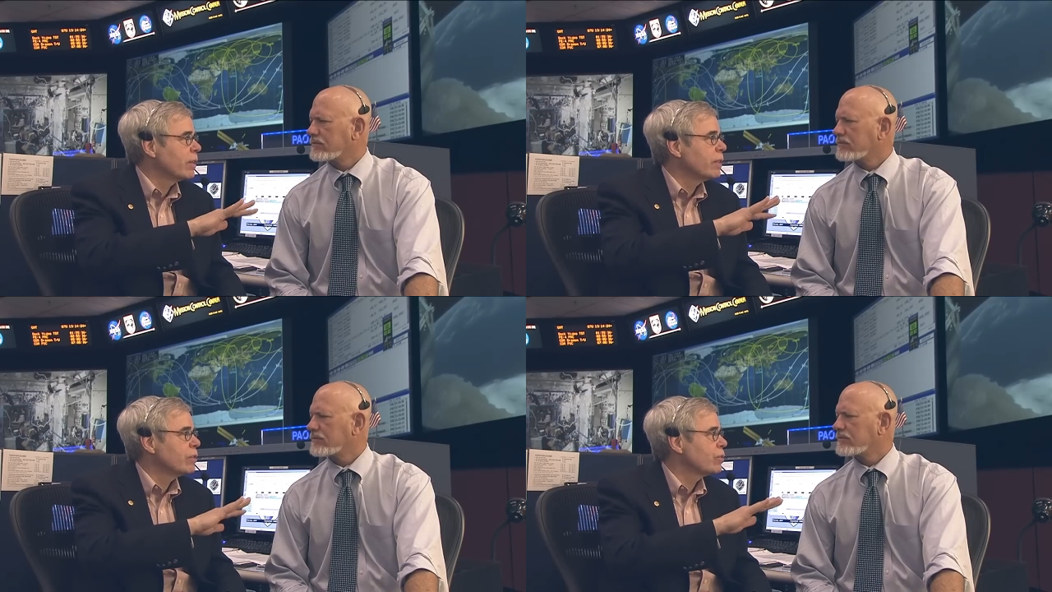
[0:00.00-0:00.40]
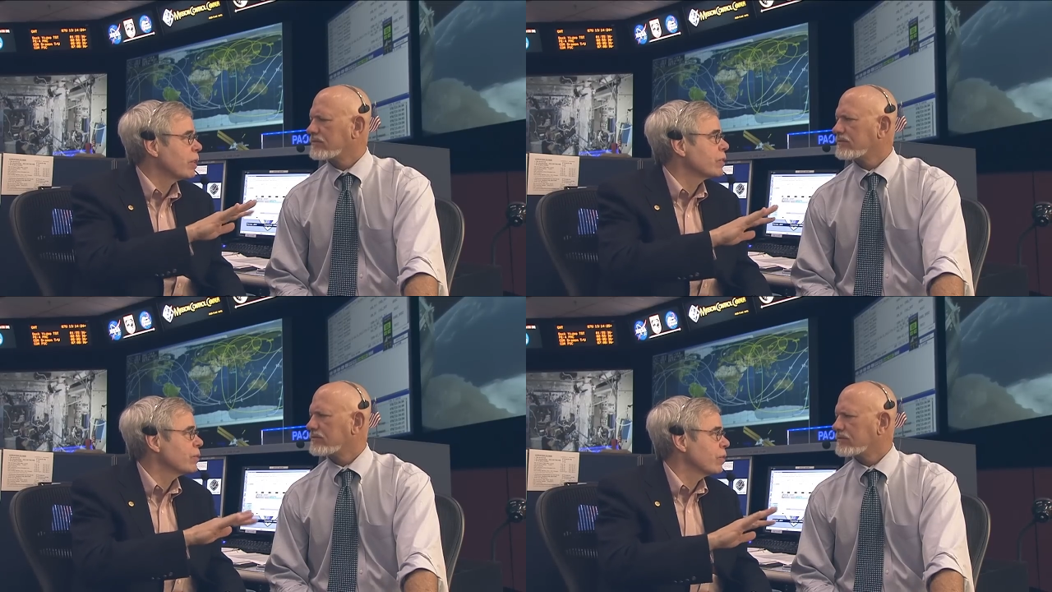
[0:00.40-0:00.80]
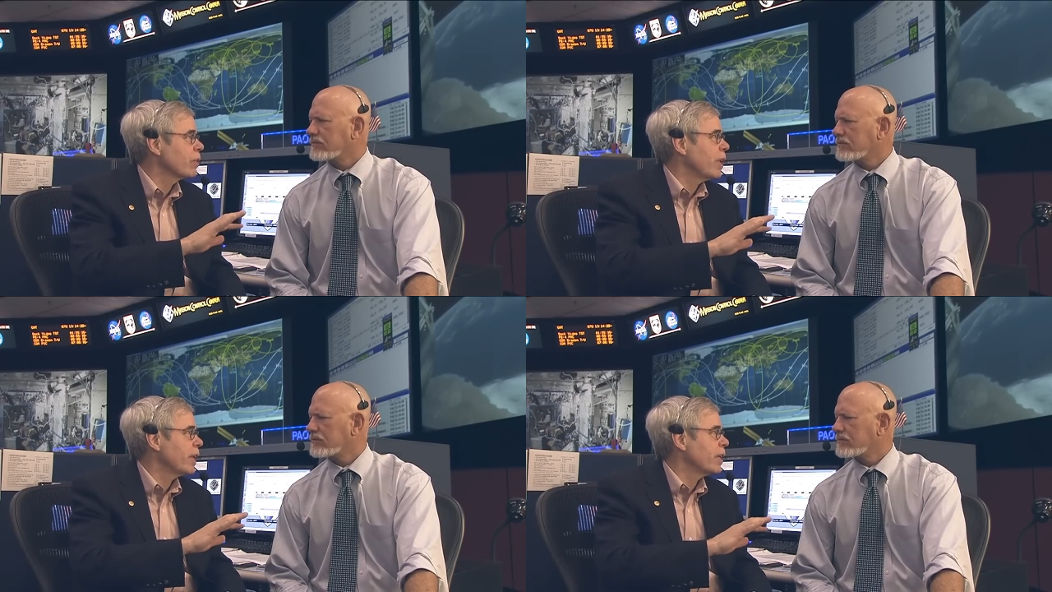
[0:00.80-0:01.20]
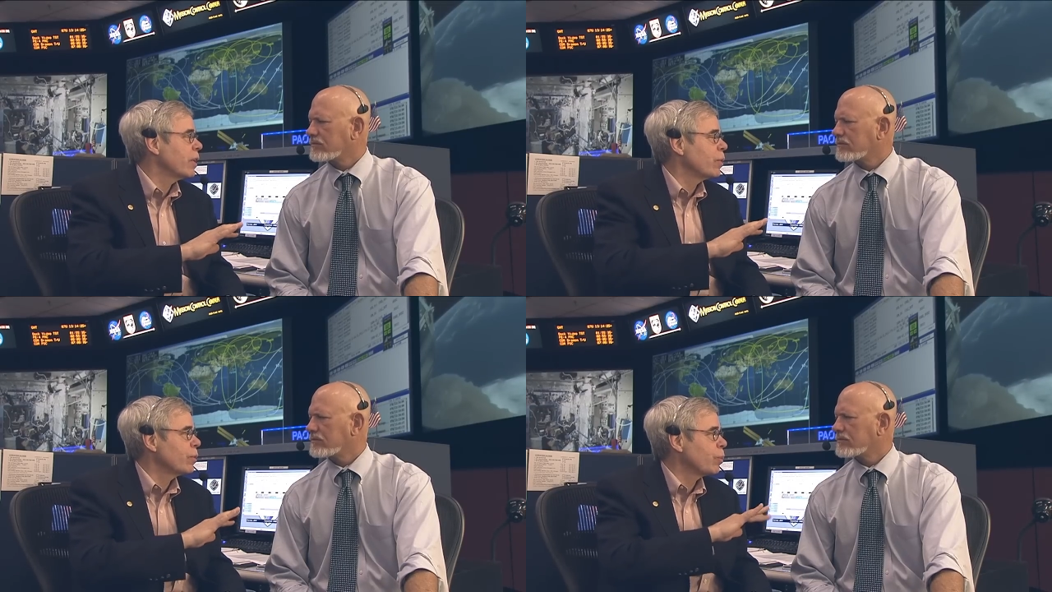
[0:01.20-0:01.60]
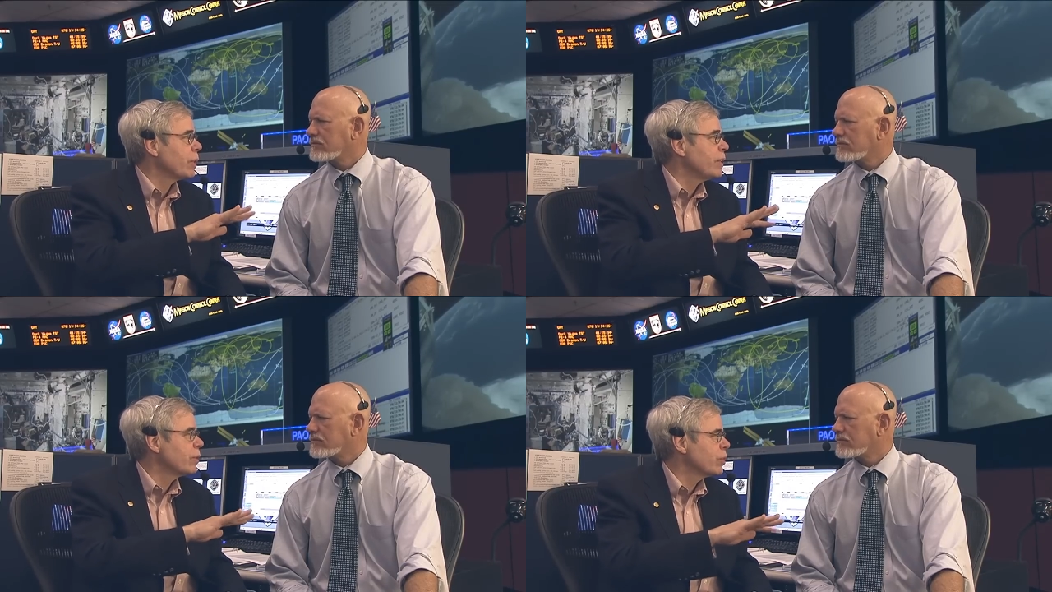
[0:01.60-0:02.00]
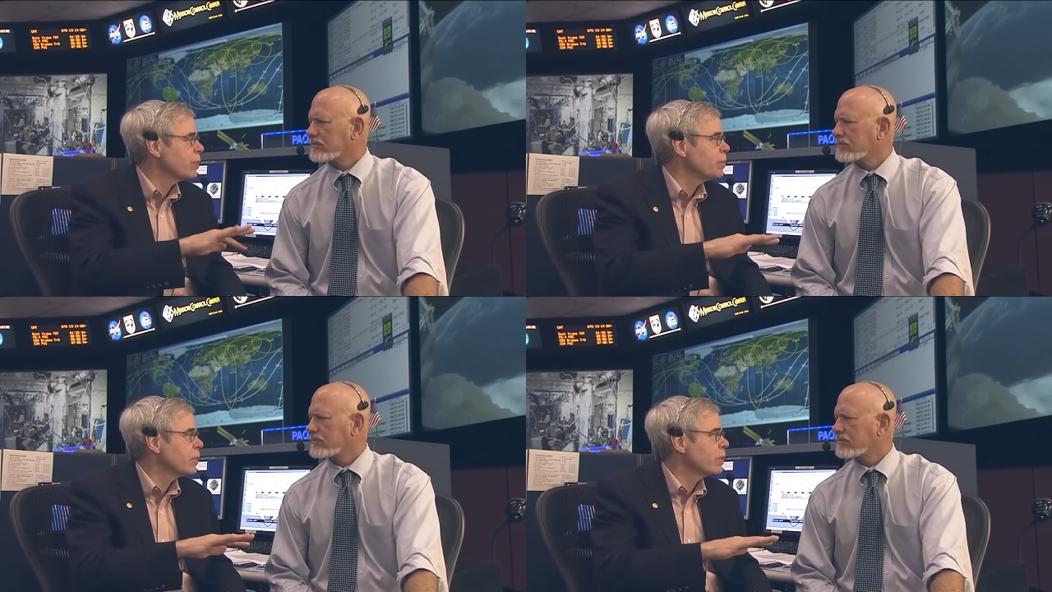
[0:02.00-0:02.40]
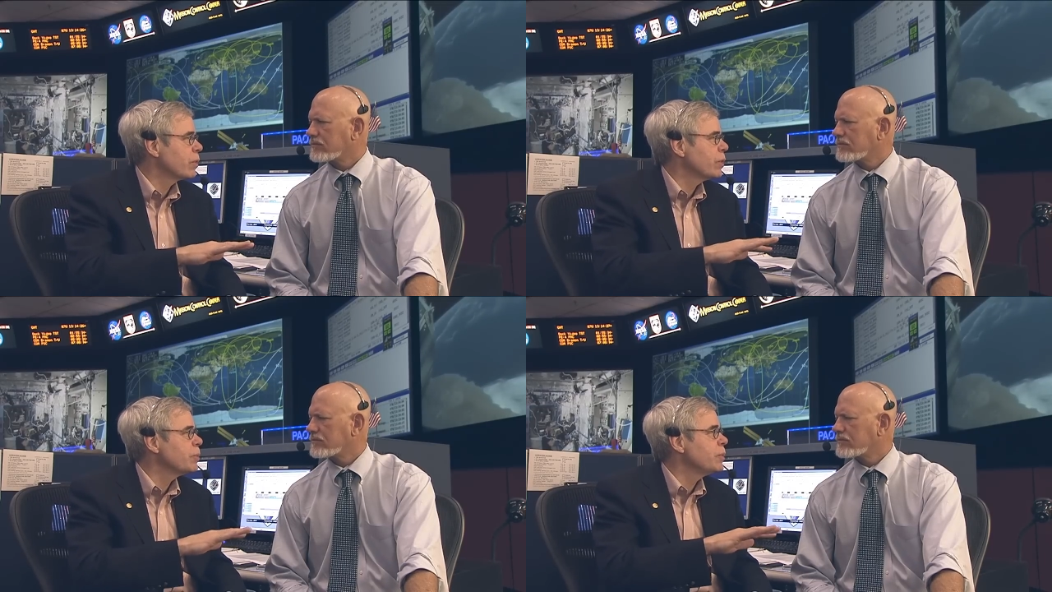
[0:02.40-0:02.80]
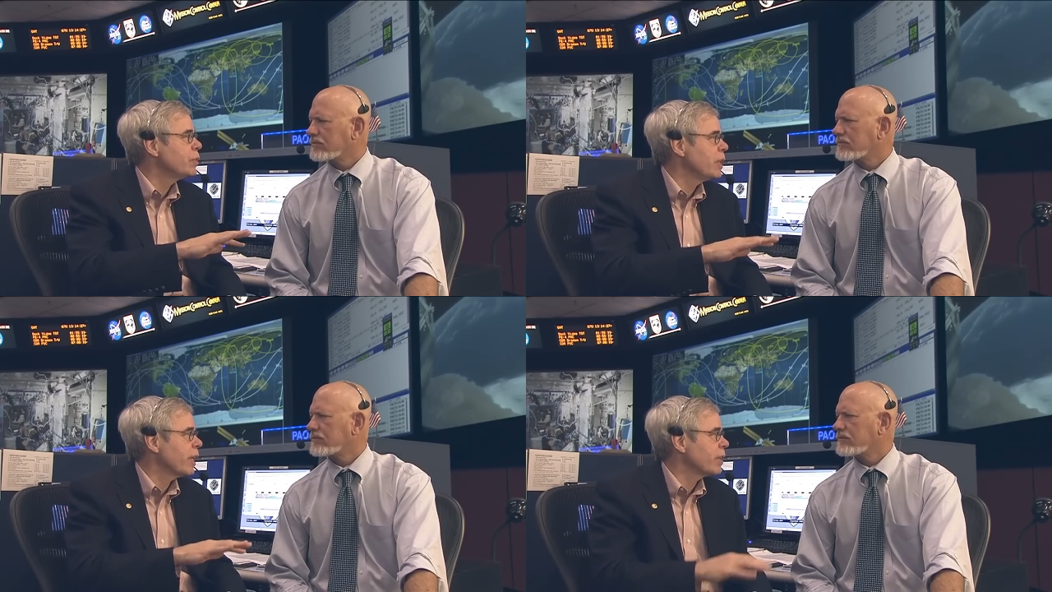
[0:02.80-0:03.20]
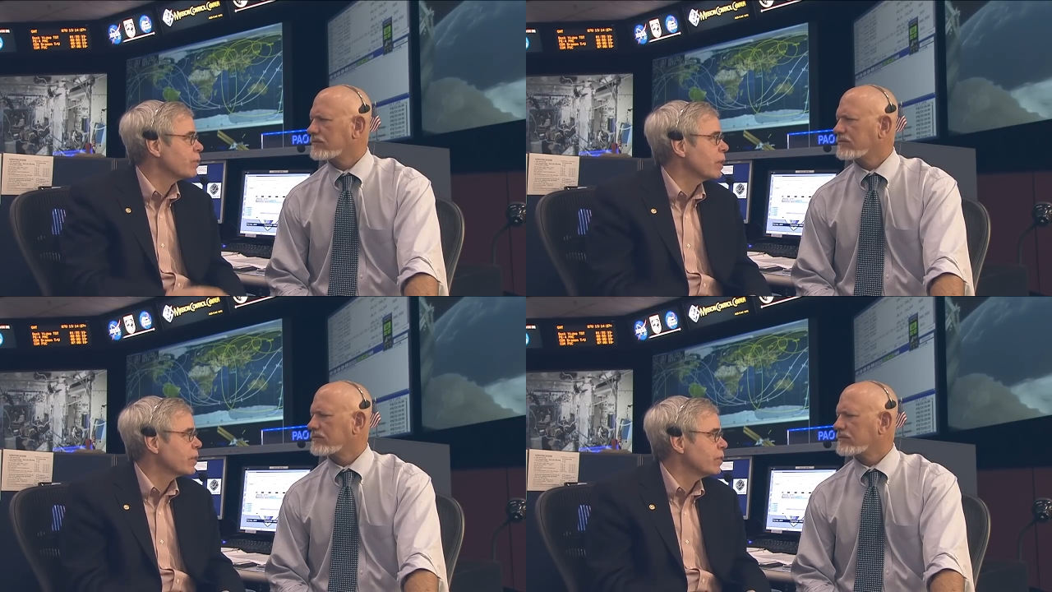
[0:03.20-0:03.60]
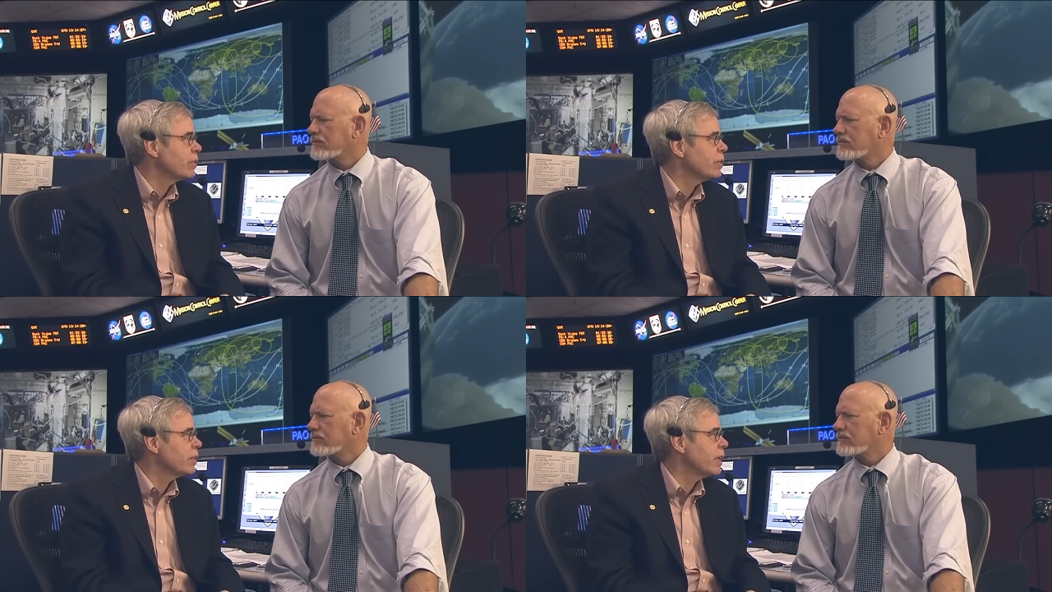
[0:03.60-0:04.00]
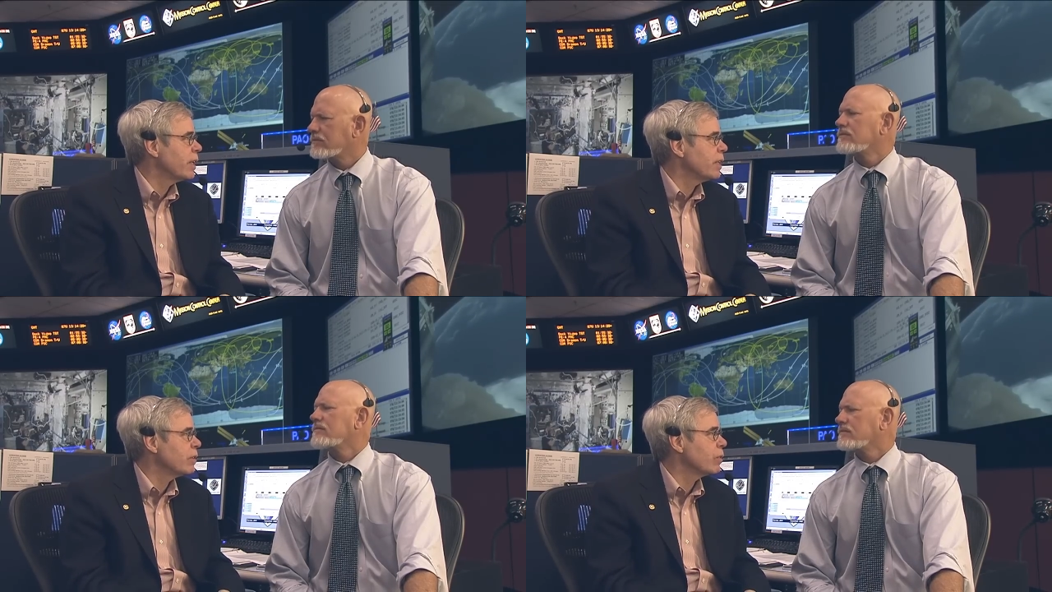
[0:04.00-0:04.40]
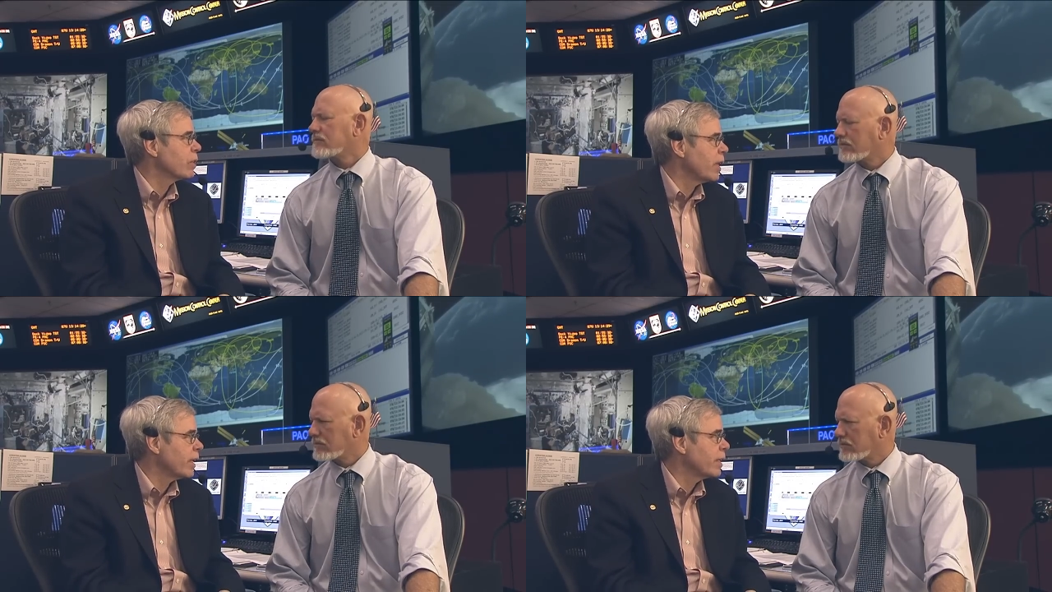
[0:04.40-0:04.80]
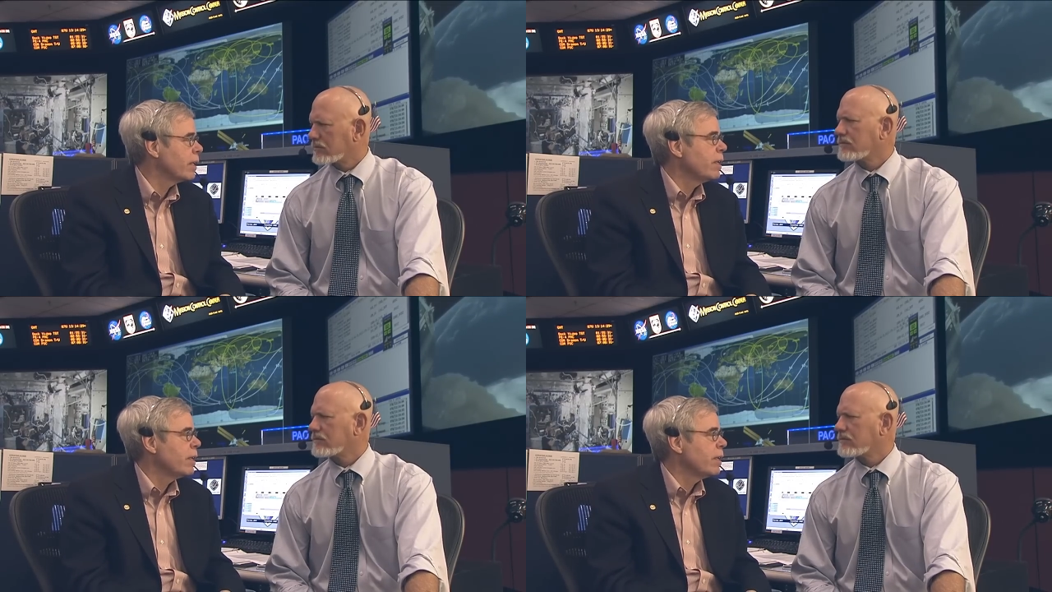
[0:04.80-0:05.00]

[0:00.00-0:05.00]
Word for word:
Speaker 1: structures look like. In other words, what these Christmas Christmas tree-like structures uh, look like,